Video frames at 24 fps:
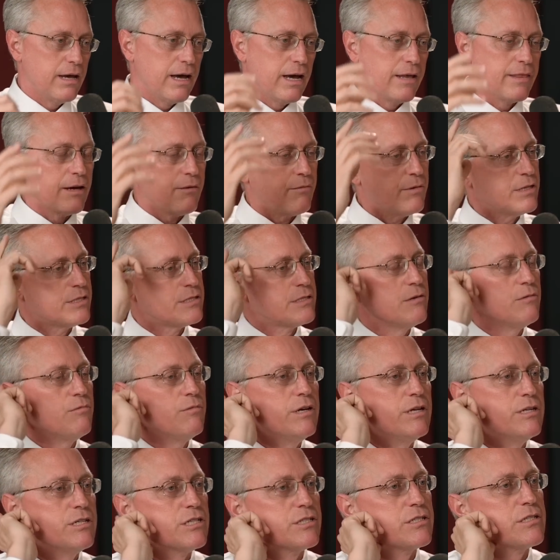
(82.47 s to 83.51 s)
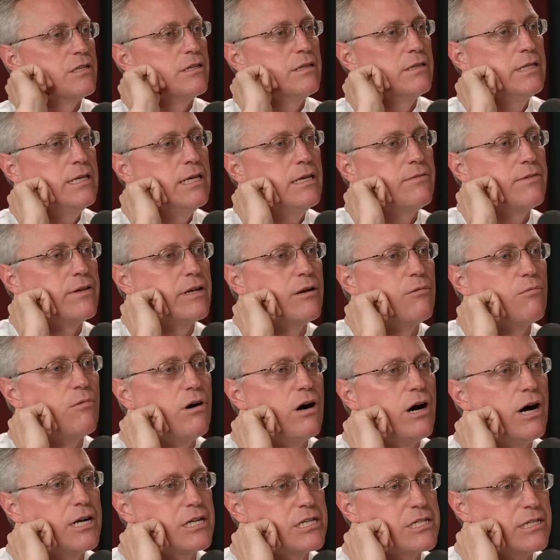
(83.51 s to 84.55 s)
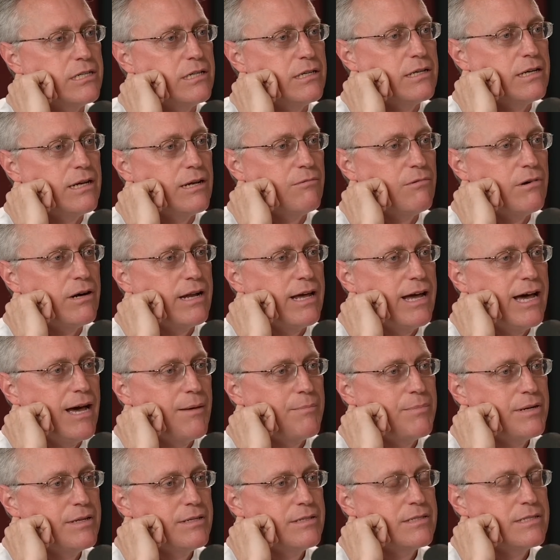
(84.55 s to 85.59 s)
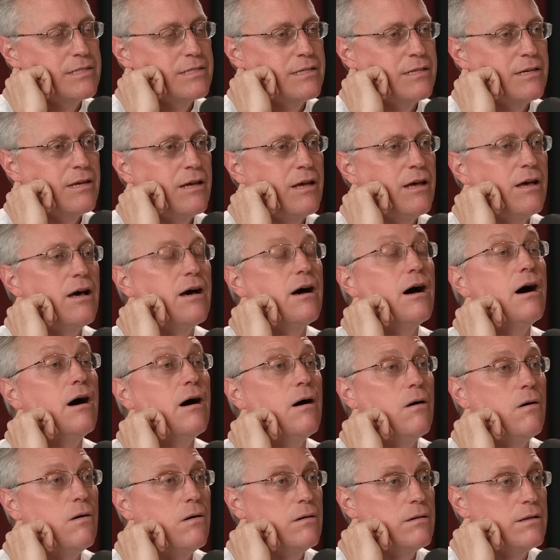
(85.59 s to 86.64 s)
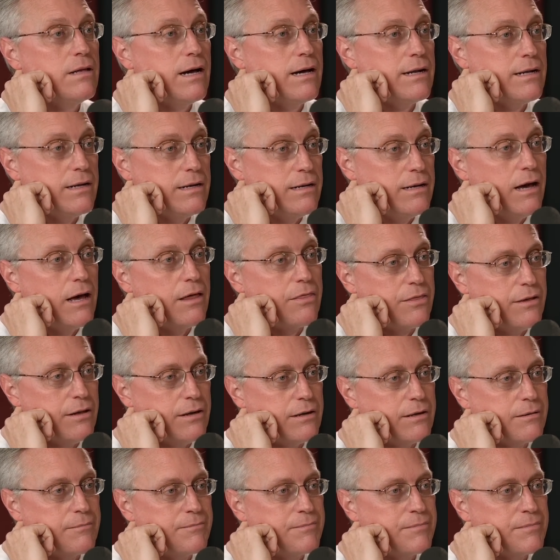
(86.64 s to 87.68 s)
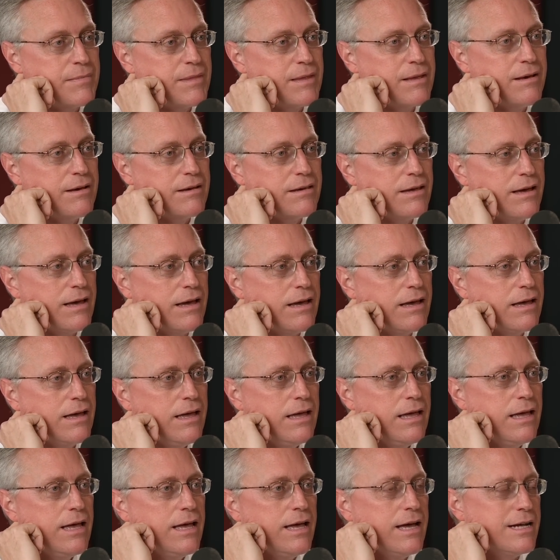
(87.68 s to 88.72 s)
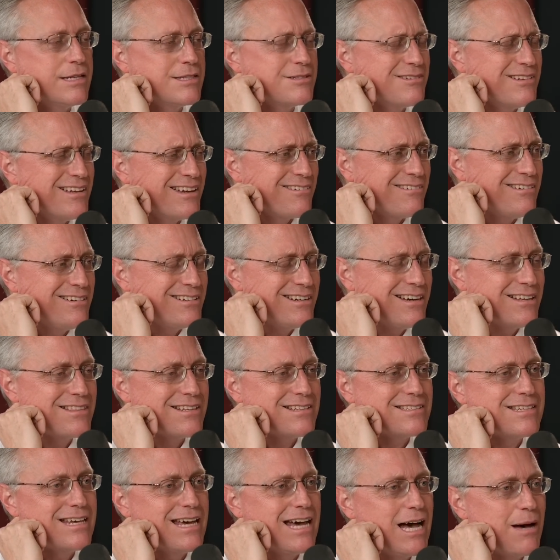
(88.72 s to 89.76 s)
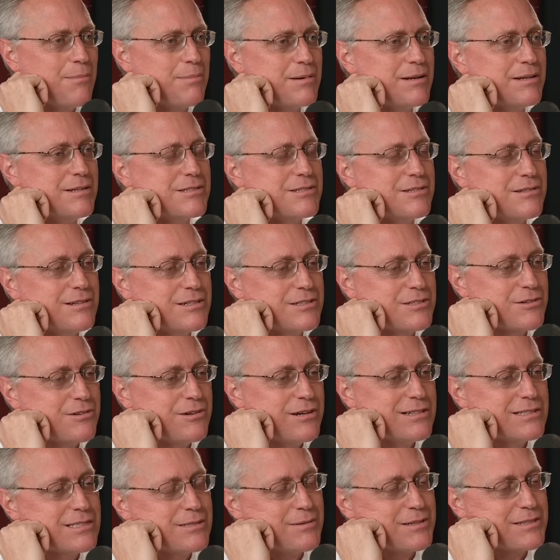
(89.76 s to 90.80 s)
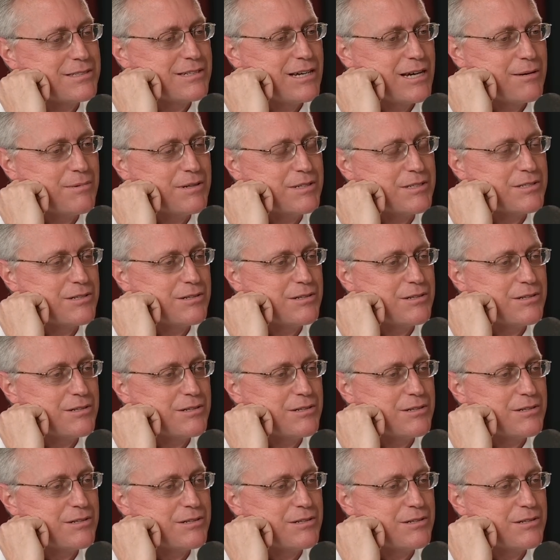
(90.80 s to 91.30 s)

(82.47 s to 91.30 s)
And then we just leave it and watch it. And what happens? A whole lot of nothing. Okay. And so we're like, well, nothing's happening. So let's create some excitement.